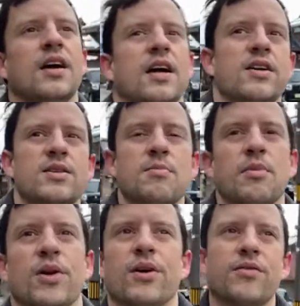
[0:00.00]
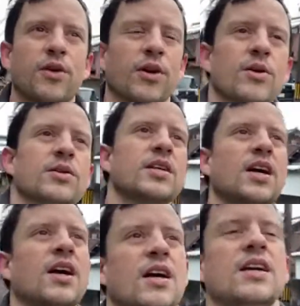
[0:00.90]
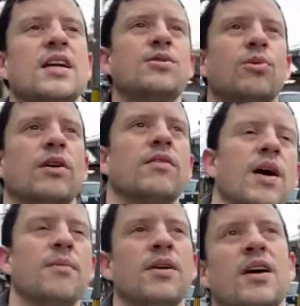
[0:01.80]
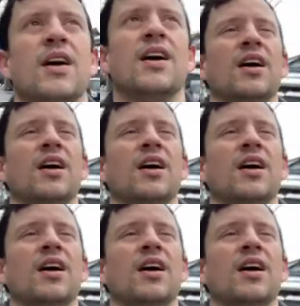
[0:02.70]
Here's a murder of crows, each one of them